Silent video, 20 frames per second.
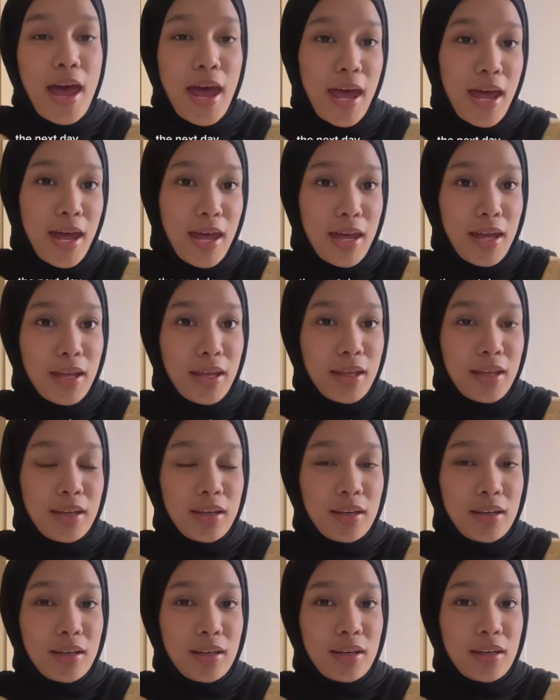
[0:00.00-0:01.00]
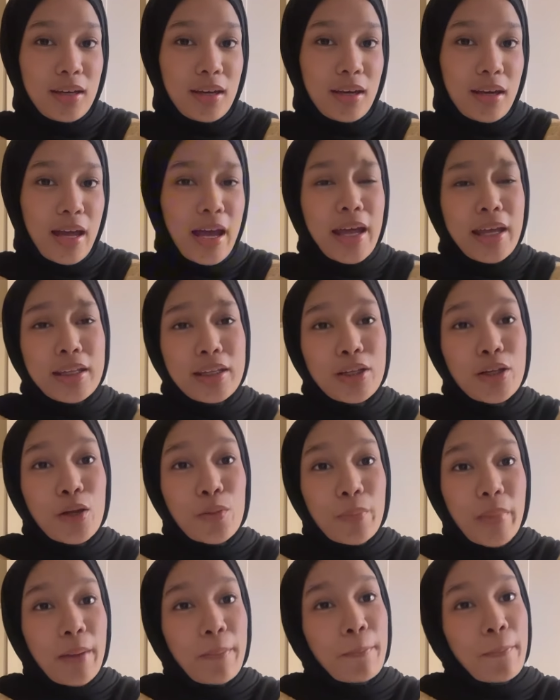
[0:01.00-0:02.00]
and I did
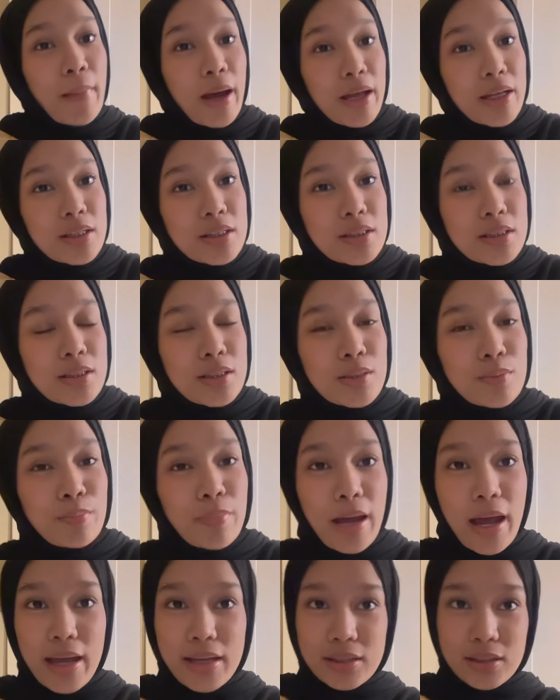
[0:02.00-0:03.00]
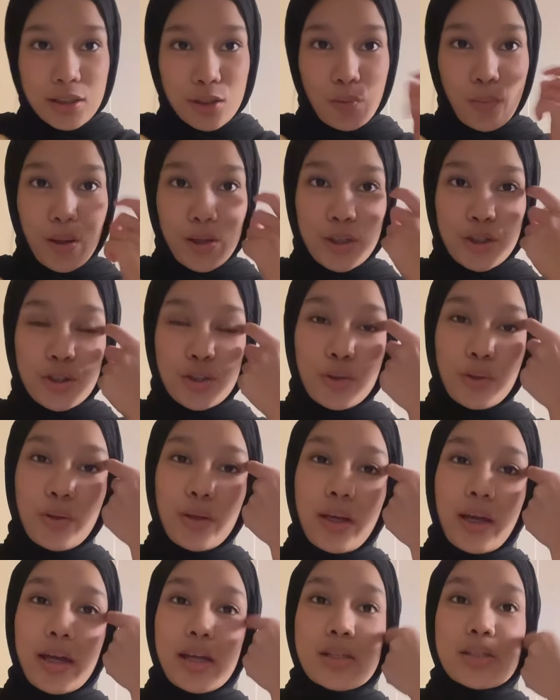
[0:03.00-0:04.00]
not buy much, but I still want to show
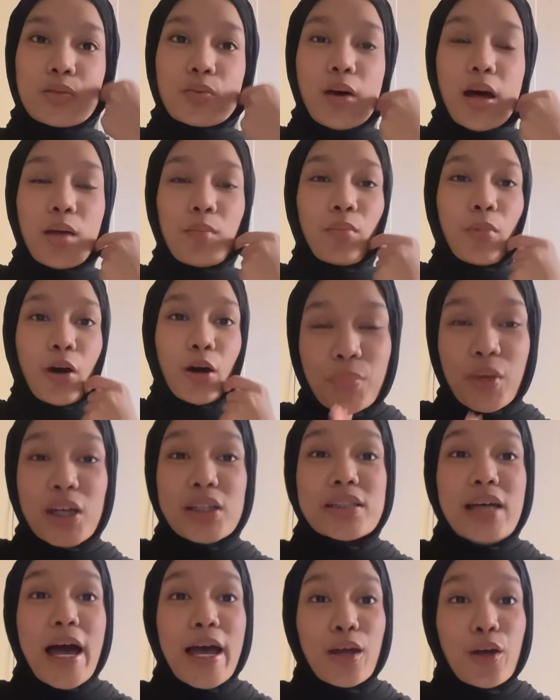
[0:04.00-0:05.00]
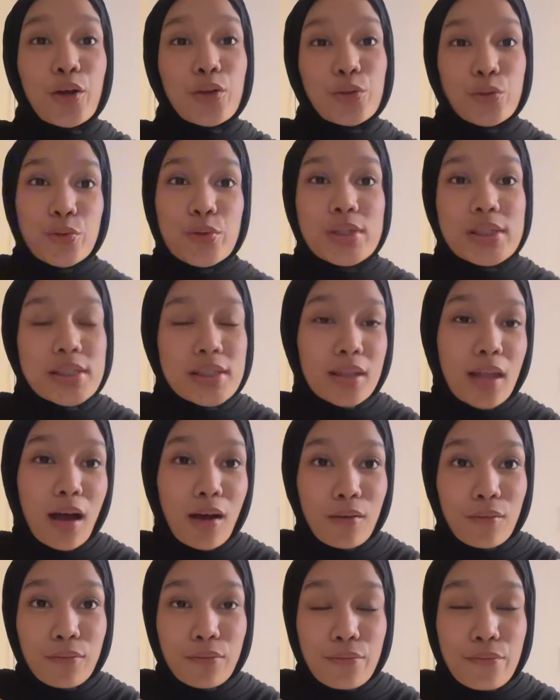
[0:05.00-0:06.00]
you guys what I bought because I got good
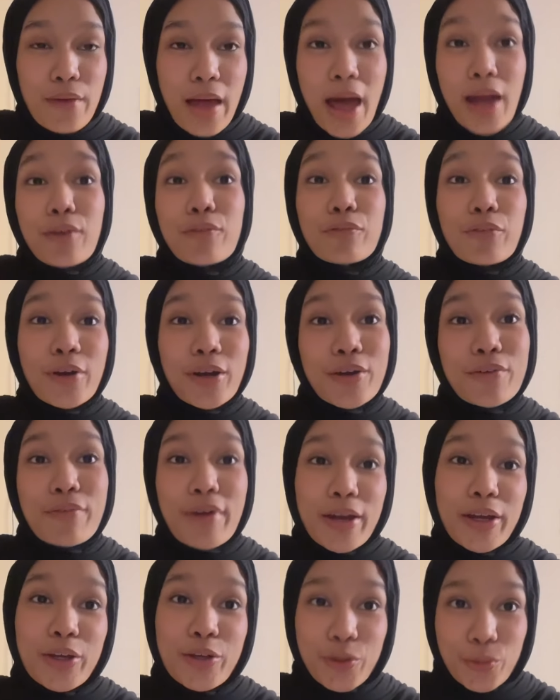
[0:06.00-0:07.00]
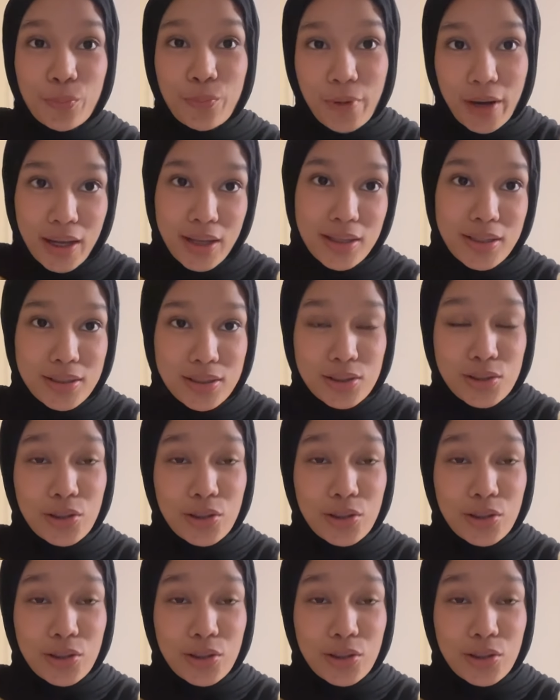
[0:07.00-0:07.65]
stuff and for a very good price.